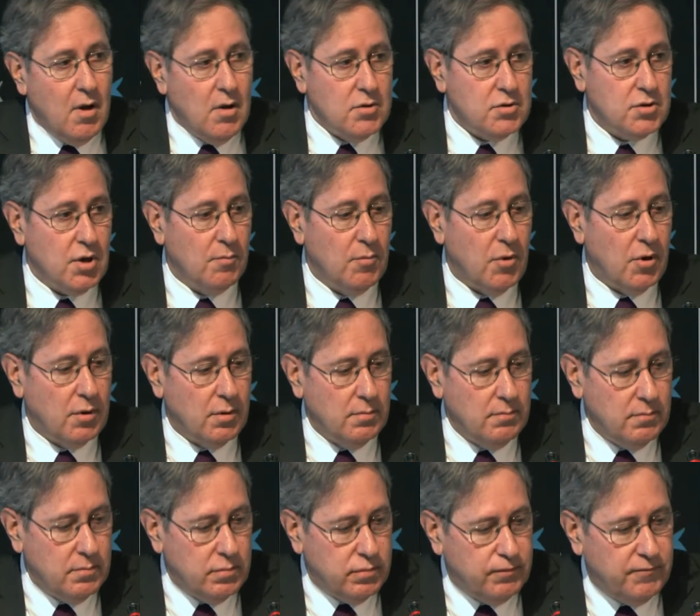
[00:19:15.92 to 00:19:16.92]
some
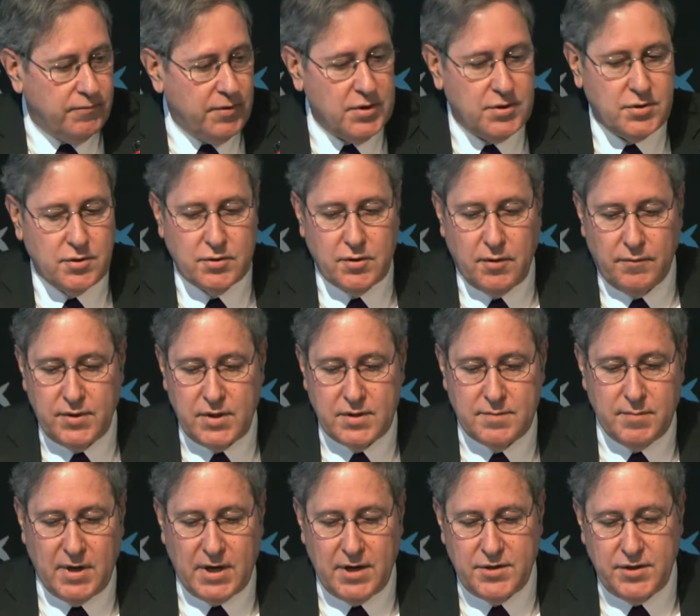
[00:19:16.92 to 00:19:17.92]
more features of this
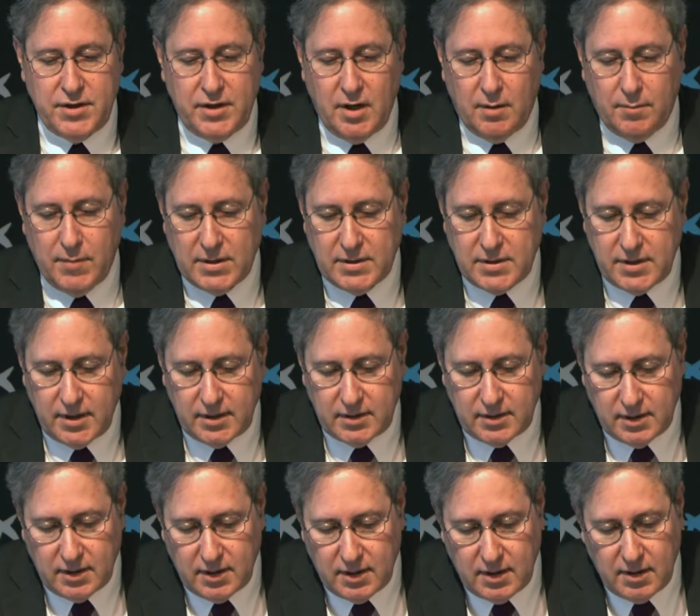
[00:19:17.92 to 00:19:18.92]
managerial mindset,
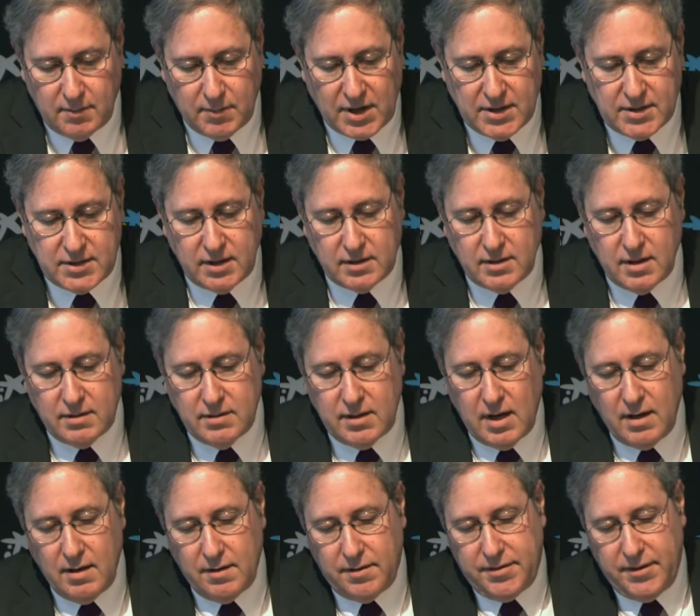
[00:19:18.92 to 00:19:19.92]
uh, mindset,
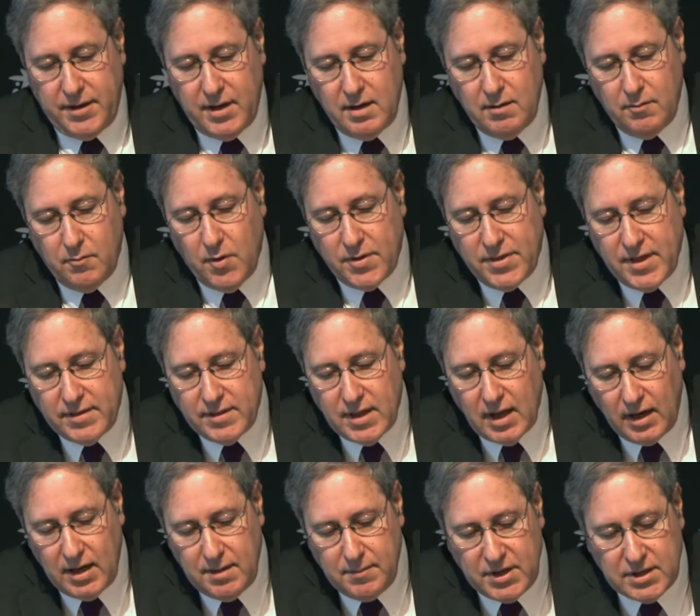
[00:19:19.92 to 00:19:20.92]
they think within the
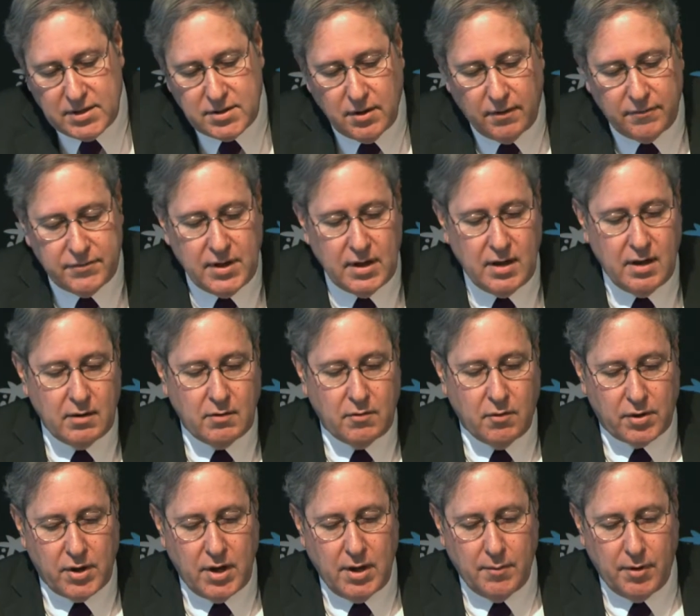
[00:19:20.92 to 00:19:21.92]
limits of the
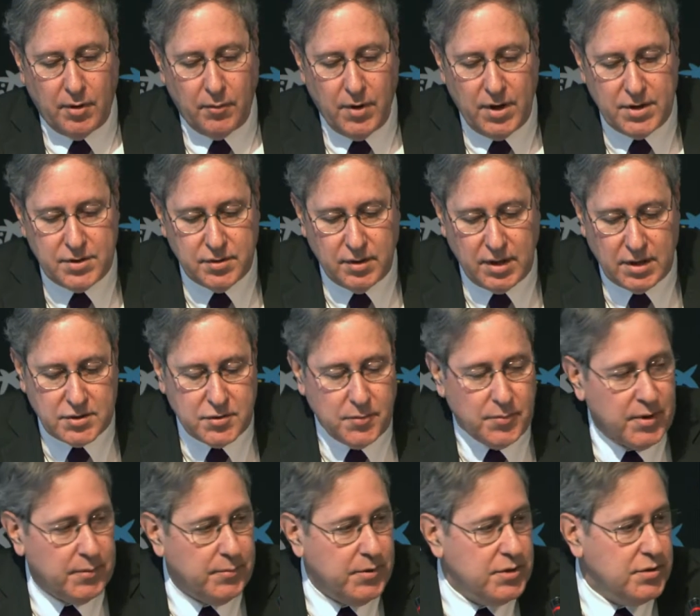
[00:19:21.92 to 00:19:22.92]
current evaluation and
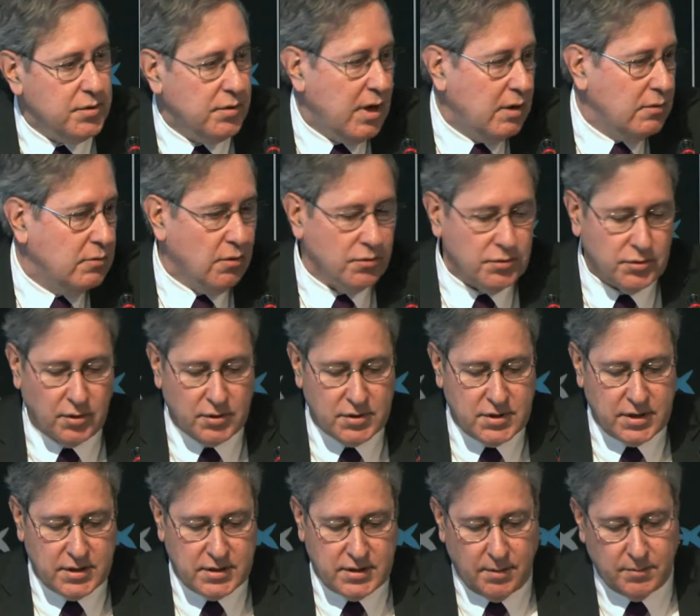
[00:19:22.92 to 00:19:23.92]
supervision and control
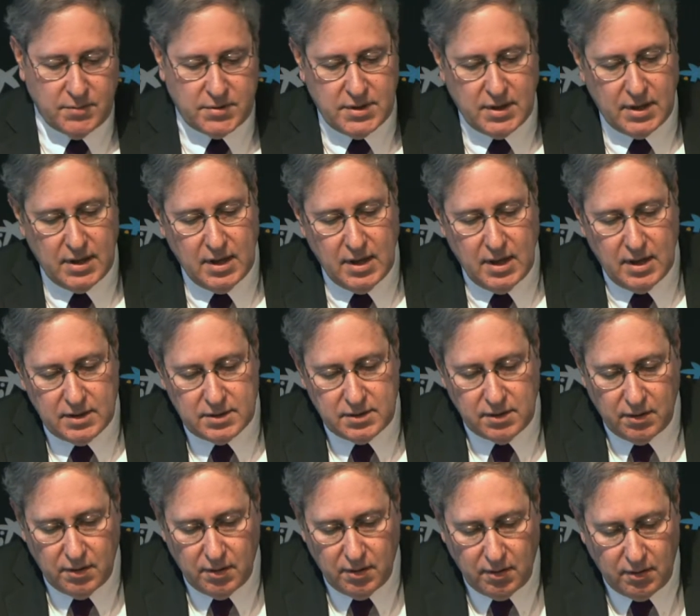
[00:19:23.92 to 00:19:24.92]
systems.
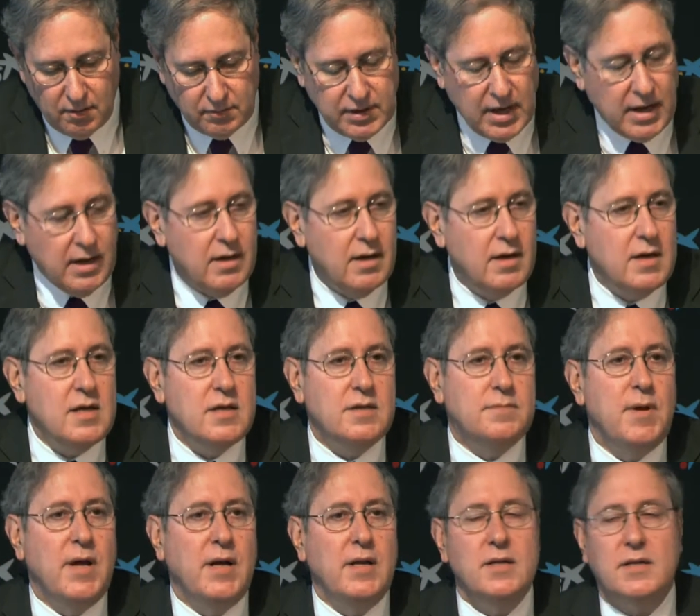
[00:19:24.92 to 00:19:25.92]
So there is
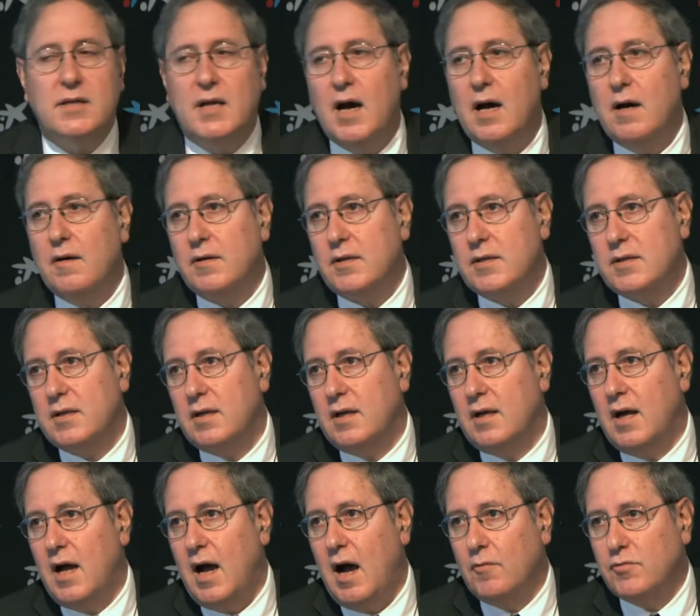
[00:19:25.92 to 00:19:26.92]
very scarce
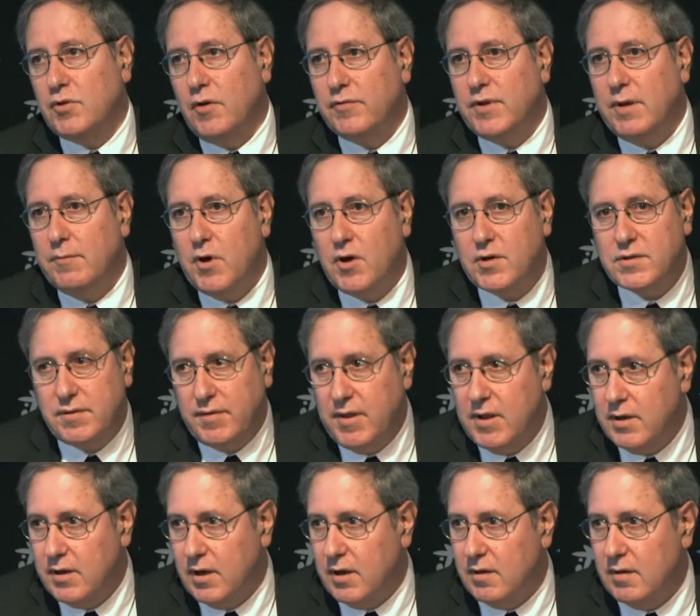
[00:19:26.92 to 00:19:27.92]
uh, out-of-the-box
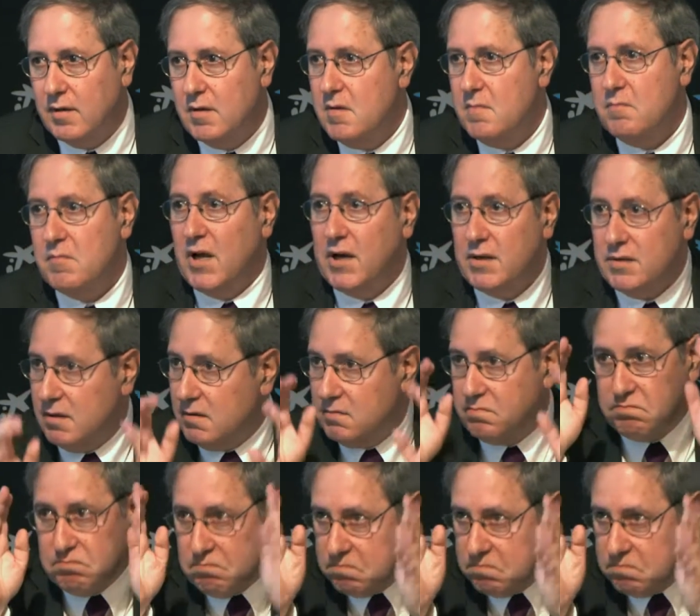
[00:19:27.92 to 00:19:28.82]
thinking. Managers,